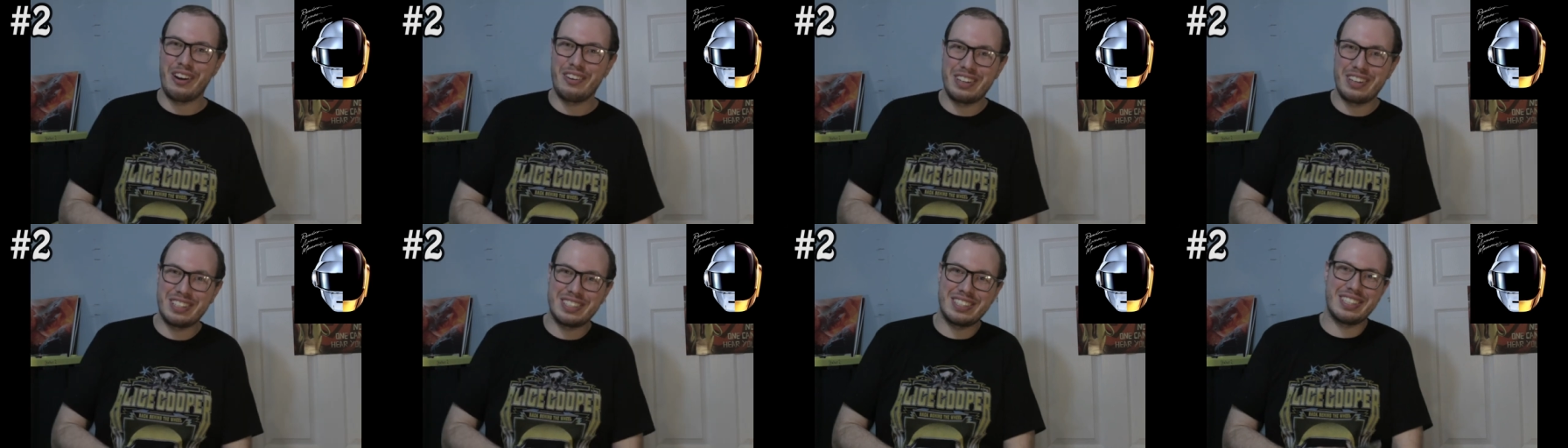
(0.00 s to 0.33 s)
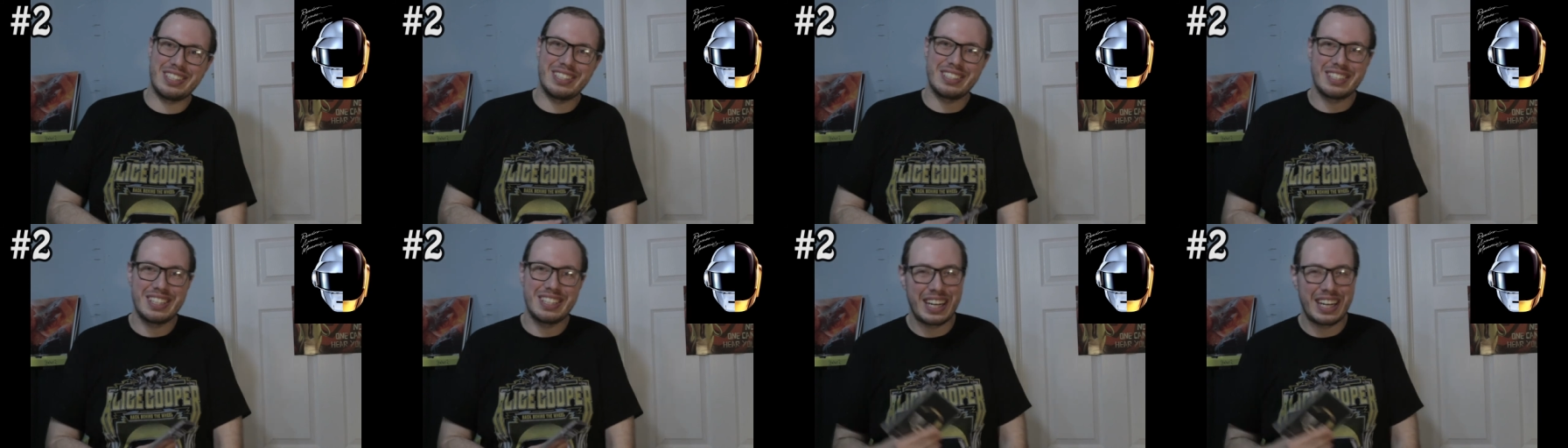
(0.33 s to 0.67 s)
It's
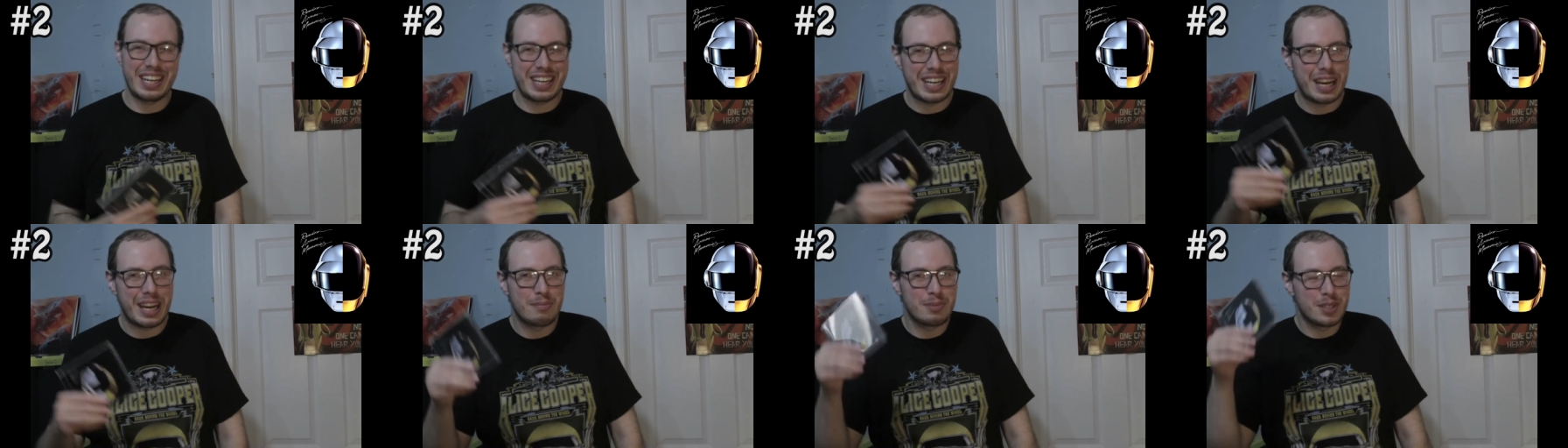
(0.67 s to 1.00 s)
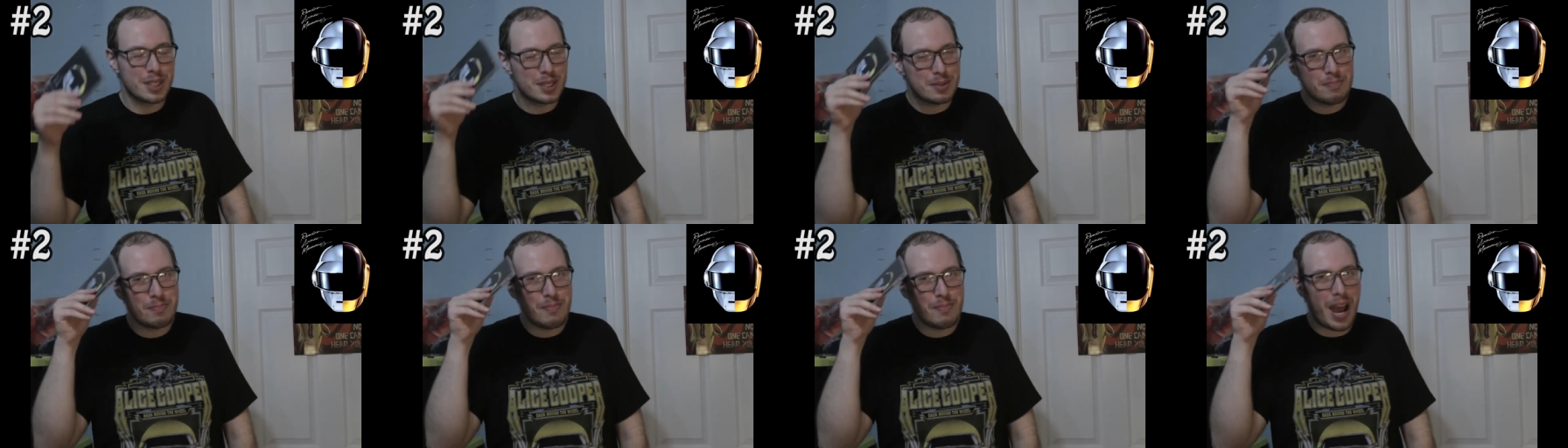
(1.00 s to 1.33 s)
just like I'm
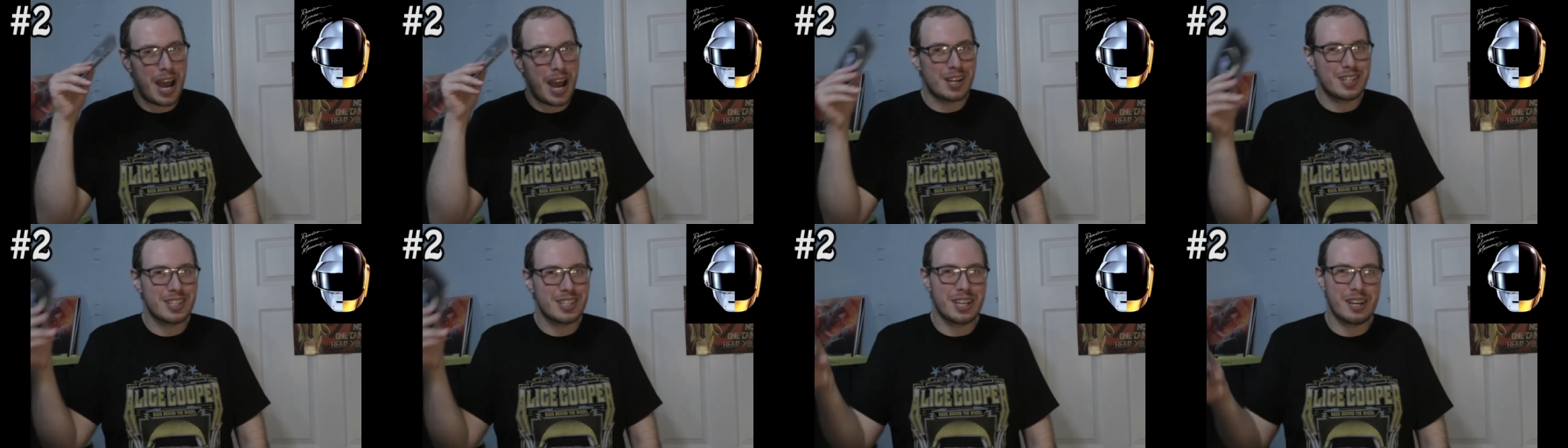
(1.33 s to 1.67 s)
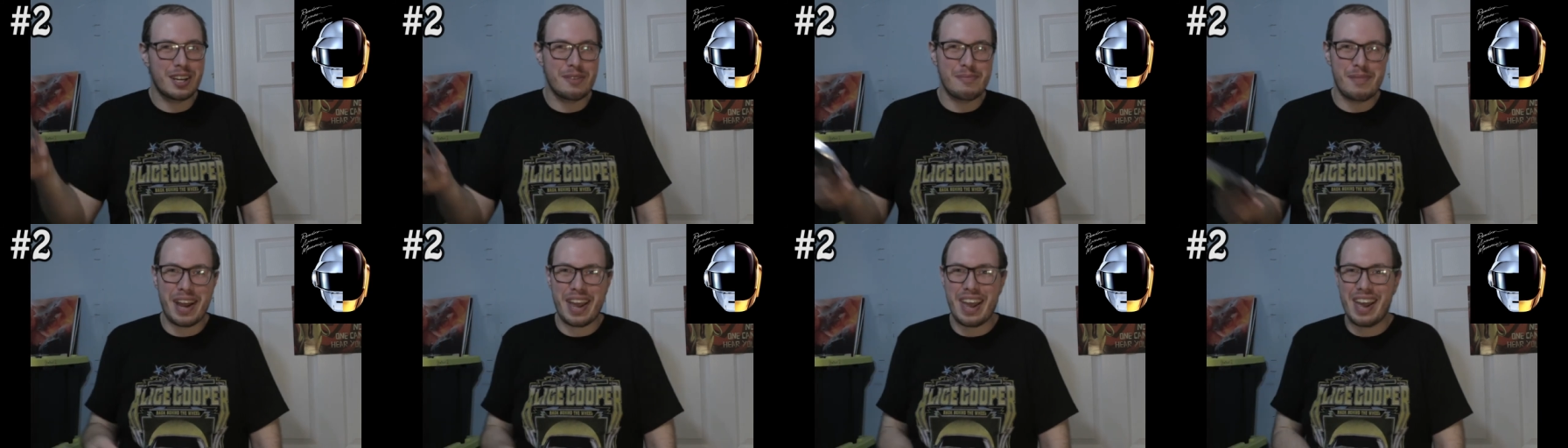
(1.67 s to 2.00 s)
just imagining in
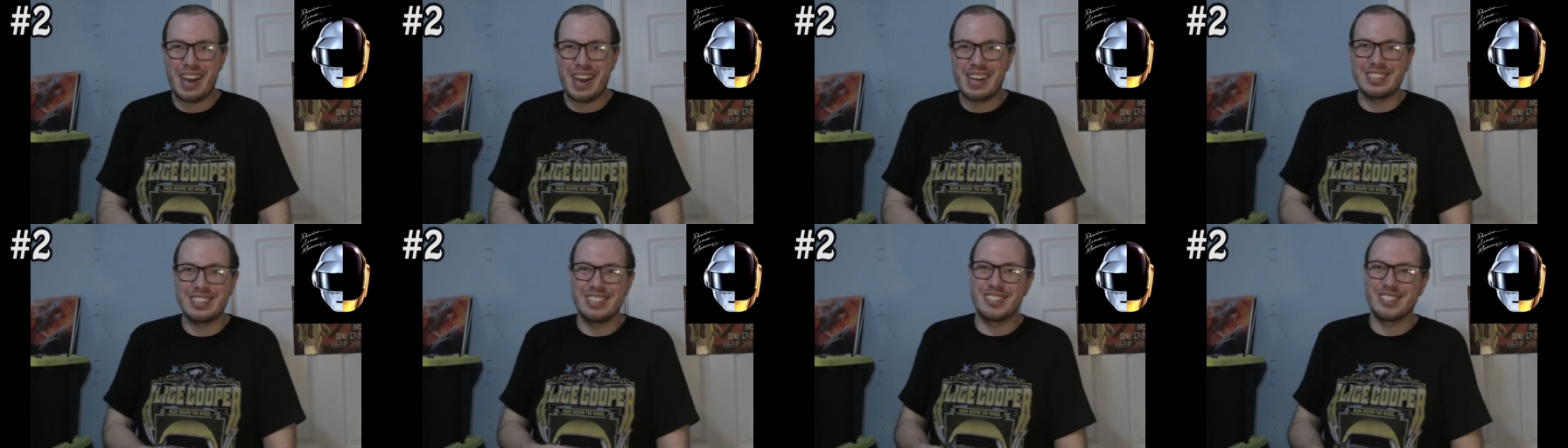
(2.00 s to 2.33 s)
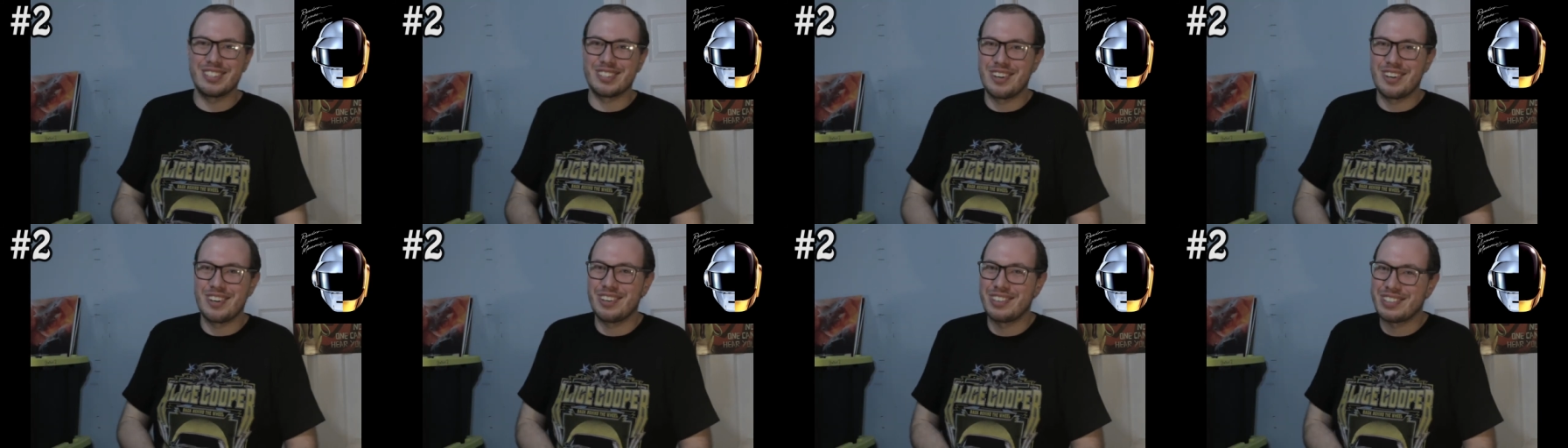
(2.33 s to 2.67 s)
my head the
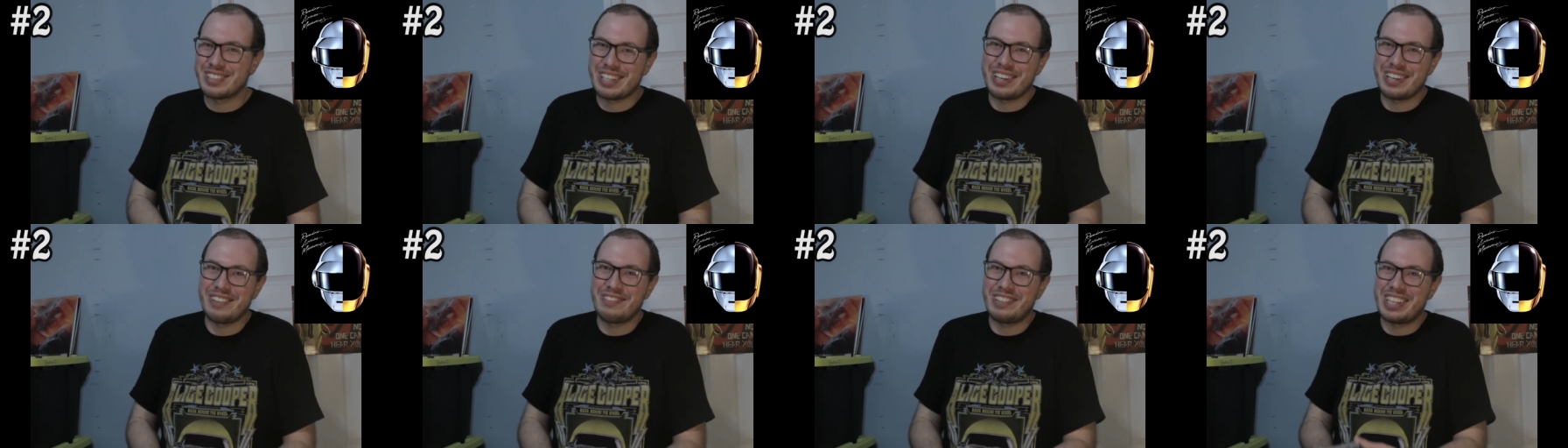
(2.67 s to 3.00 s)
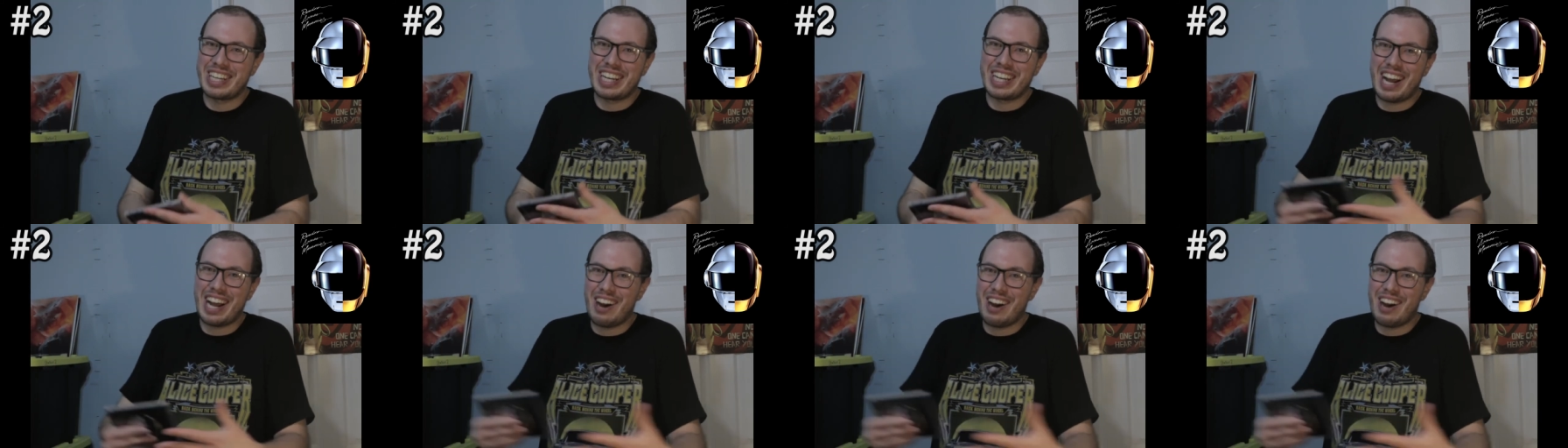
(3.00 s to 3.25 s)
songs, and I'm like,